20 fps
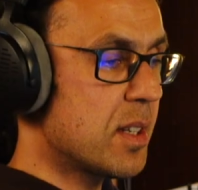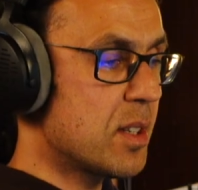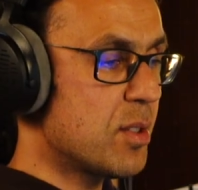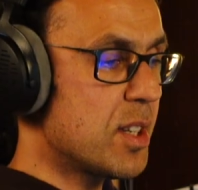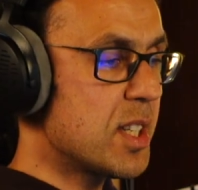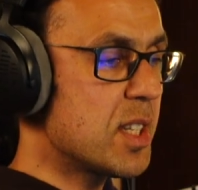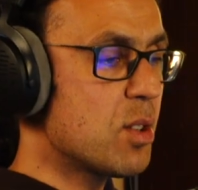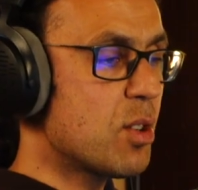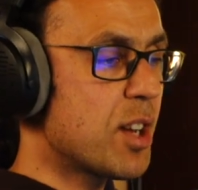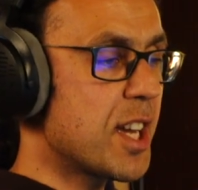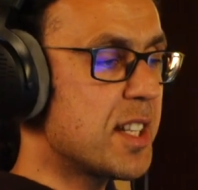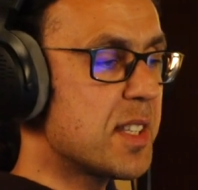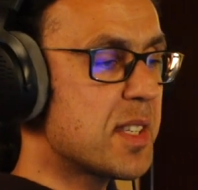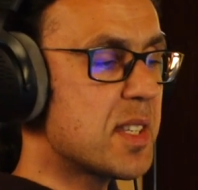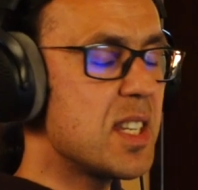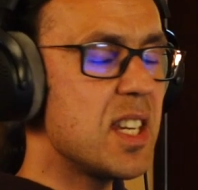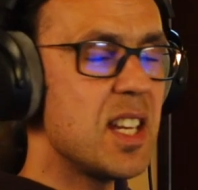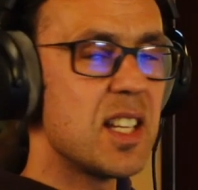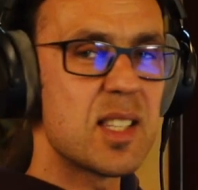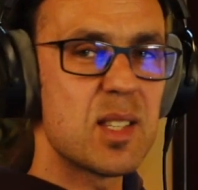So as you can
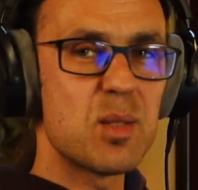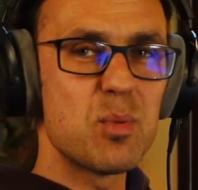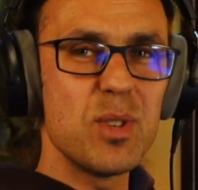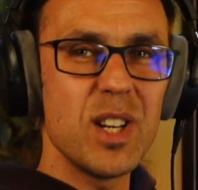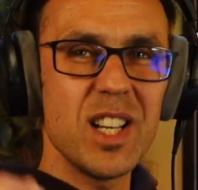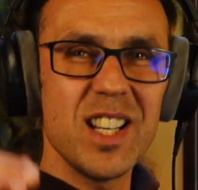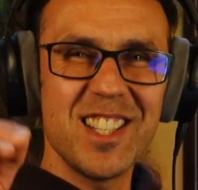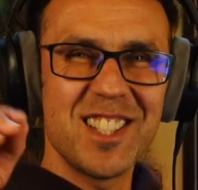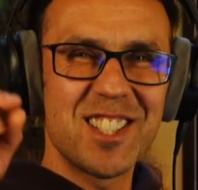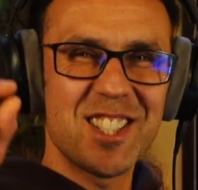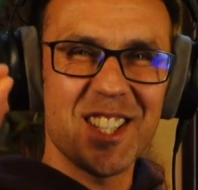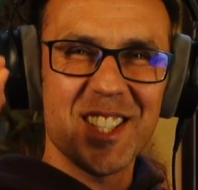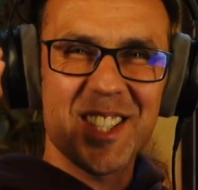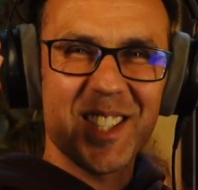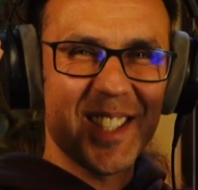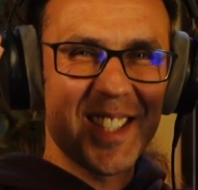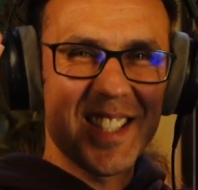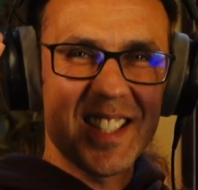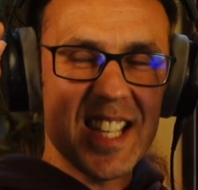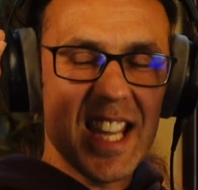see, it's really
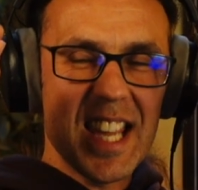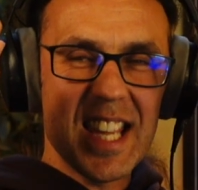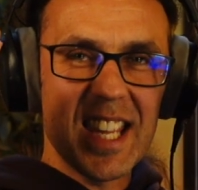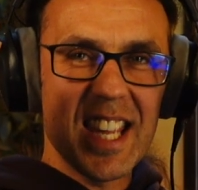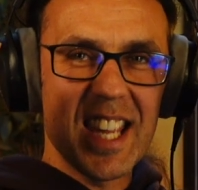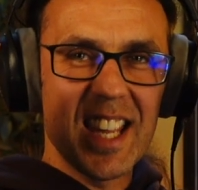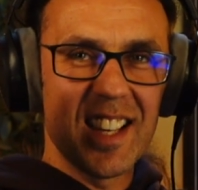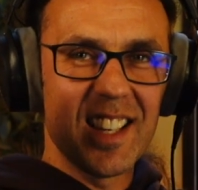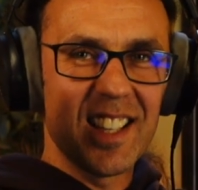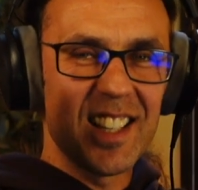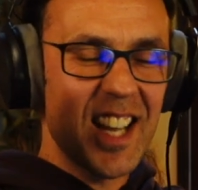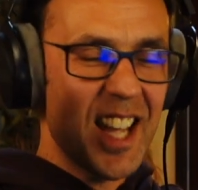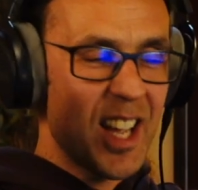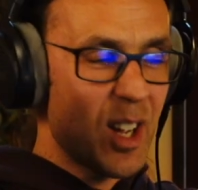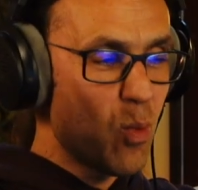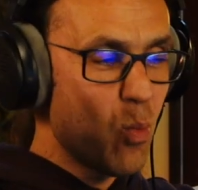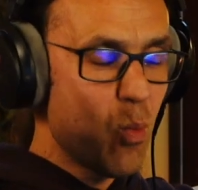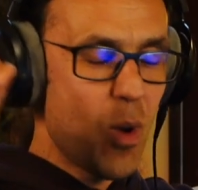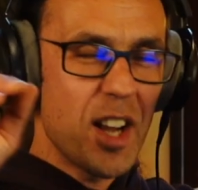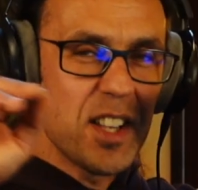just taking
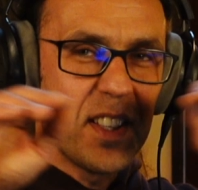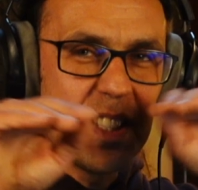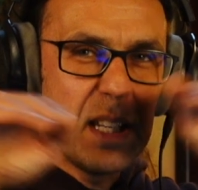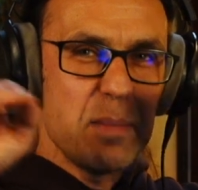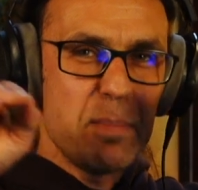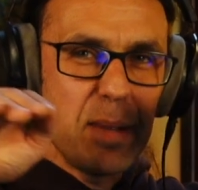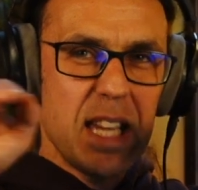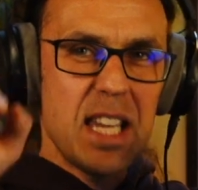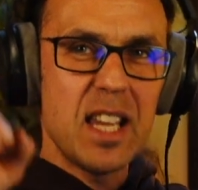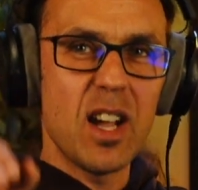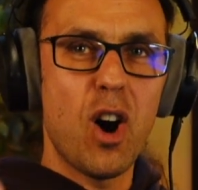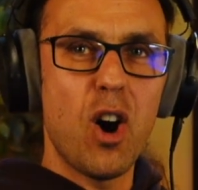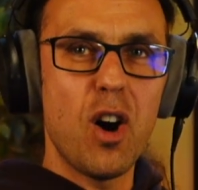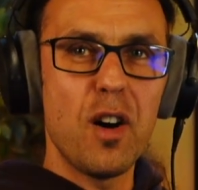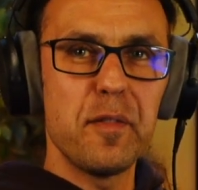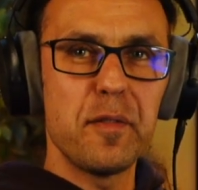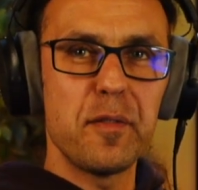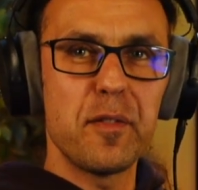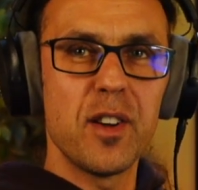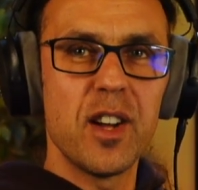like 1 dB
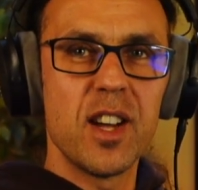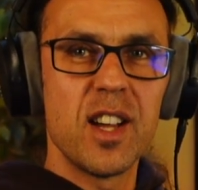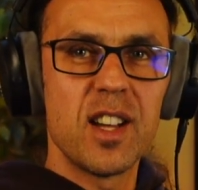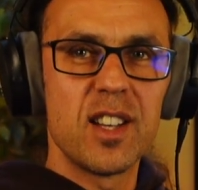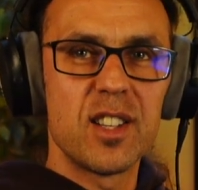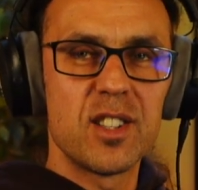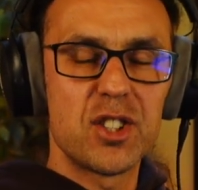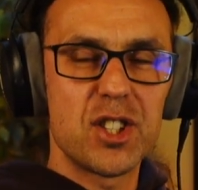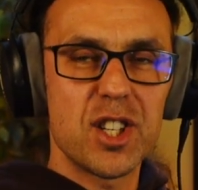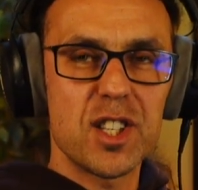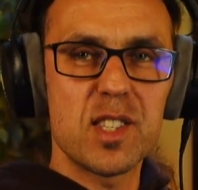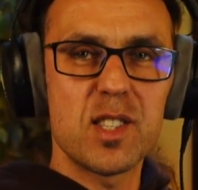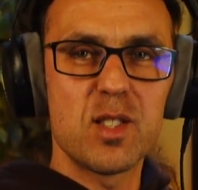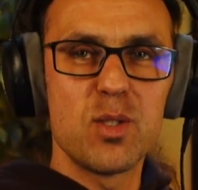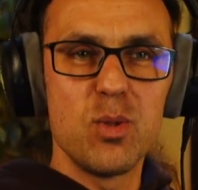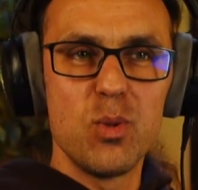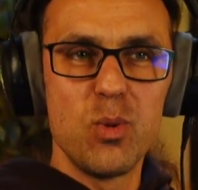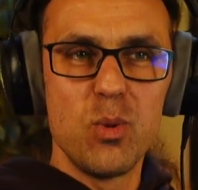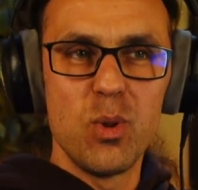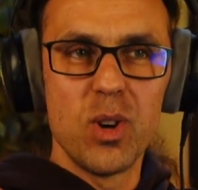off just
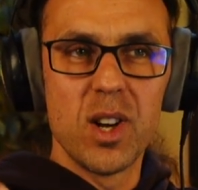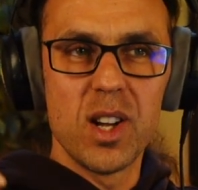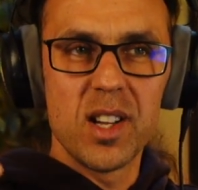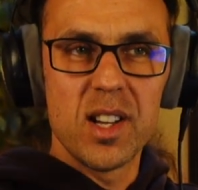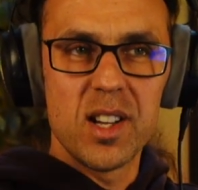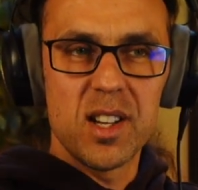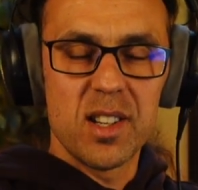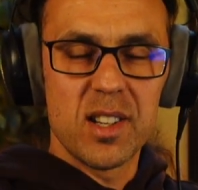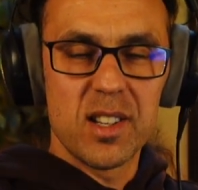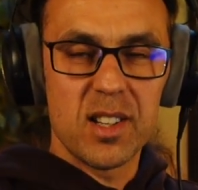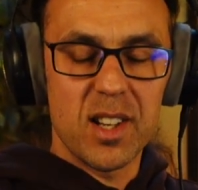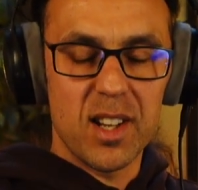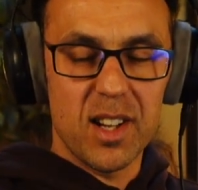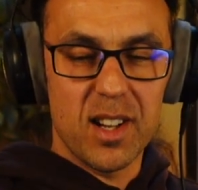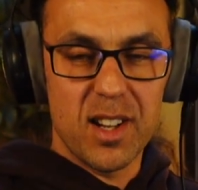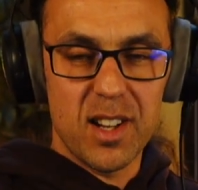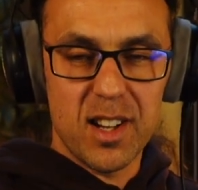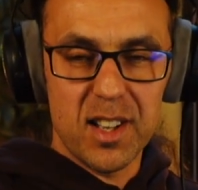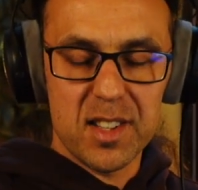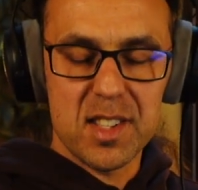to
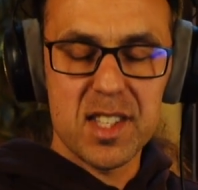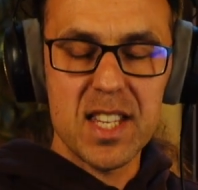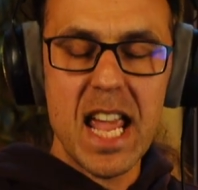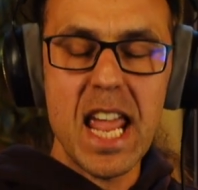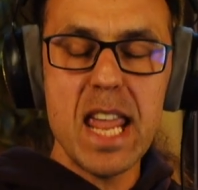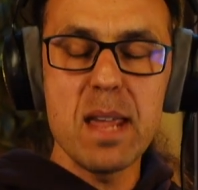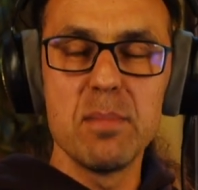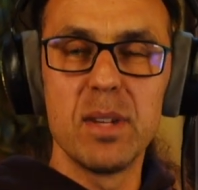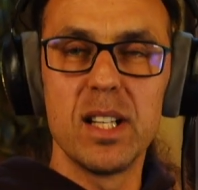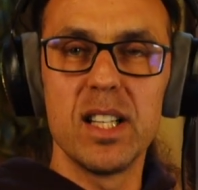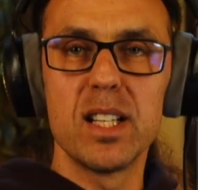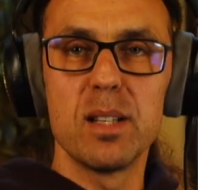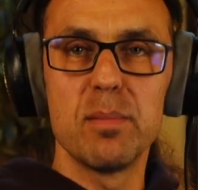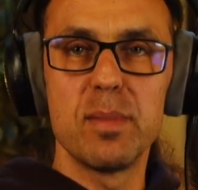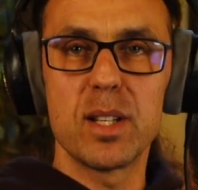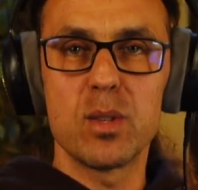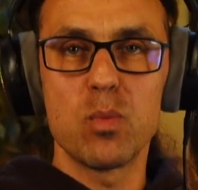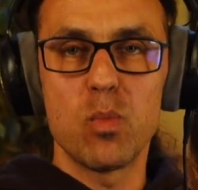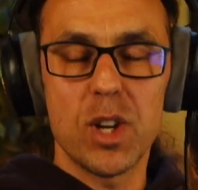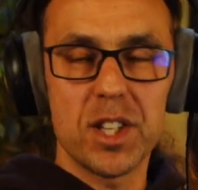tame a little
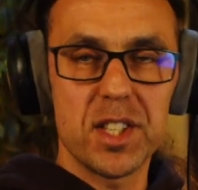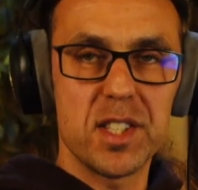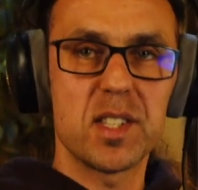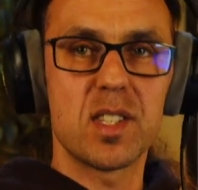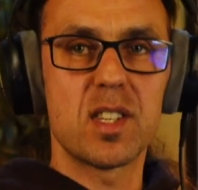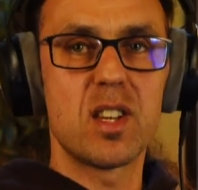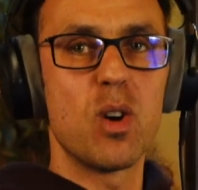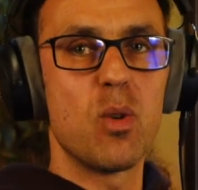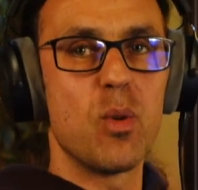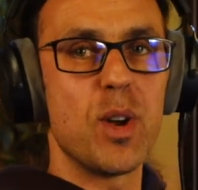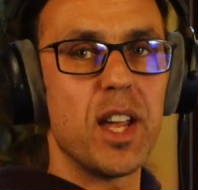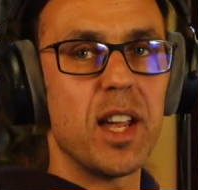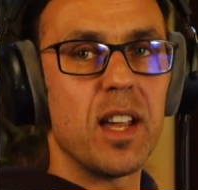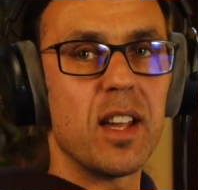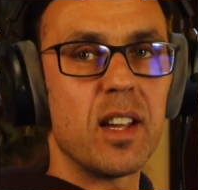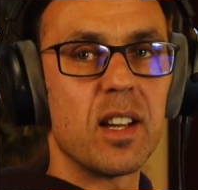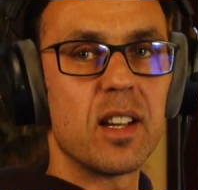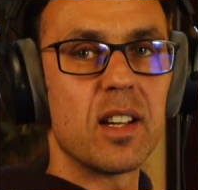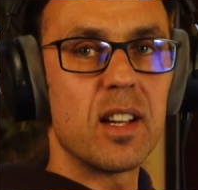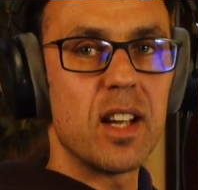bit what is
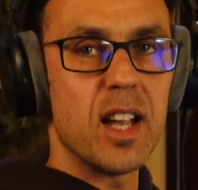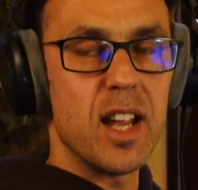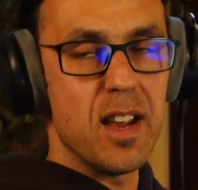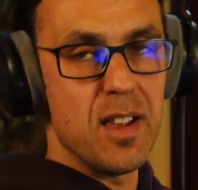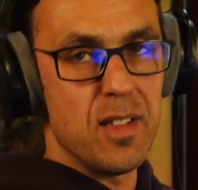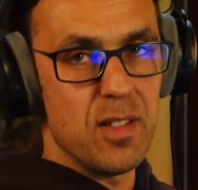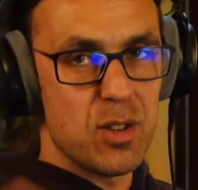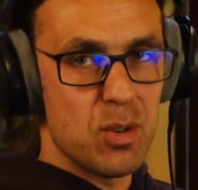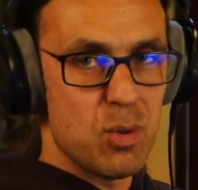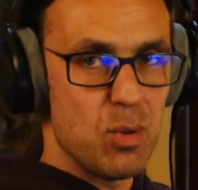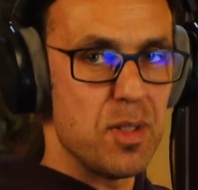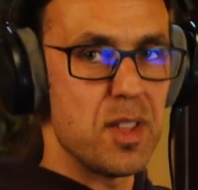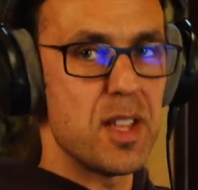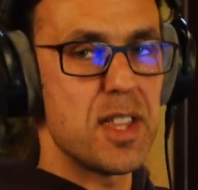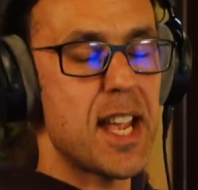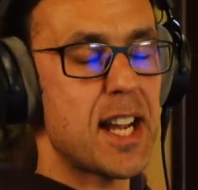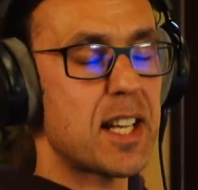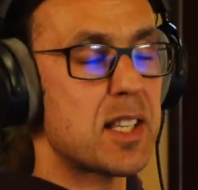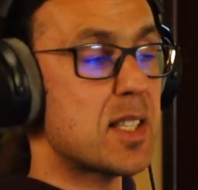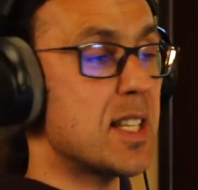going into the
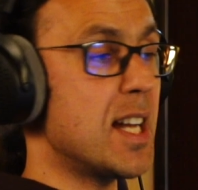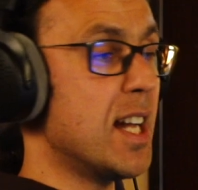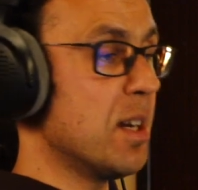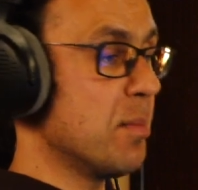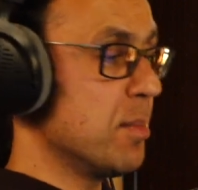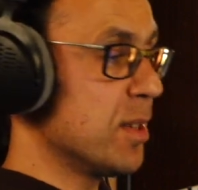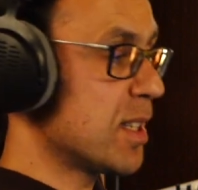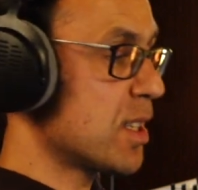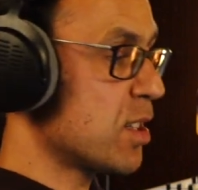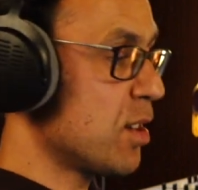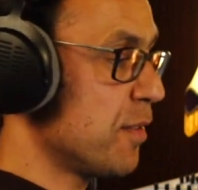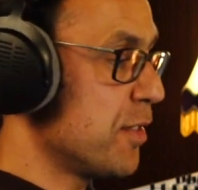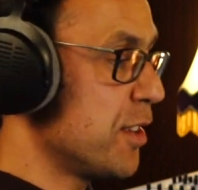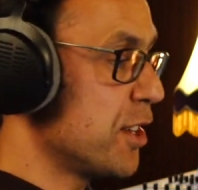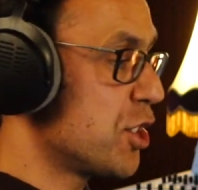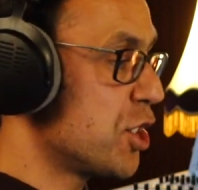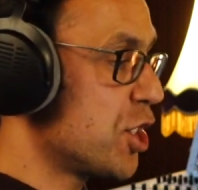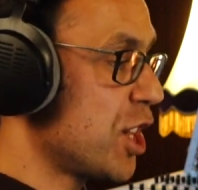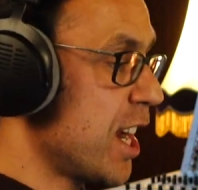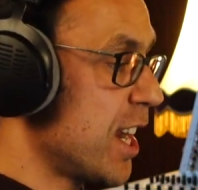next elements of the
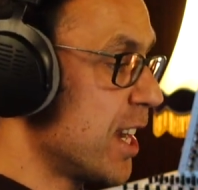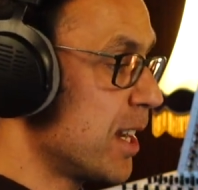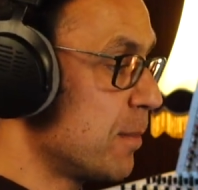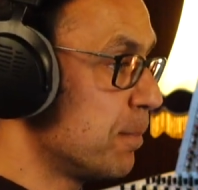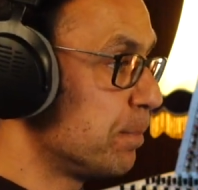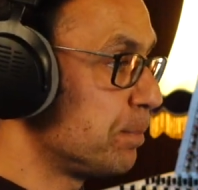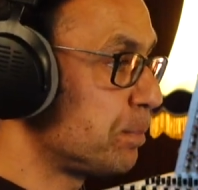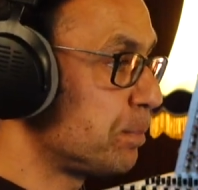chain.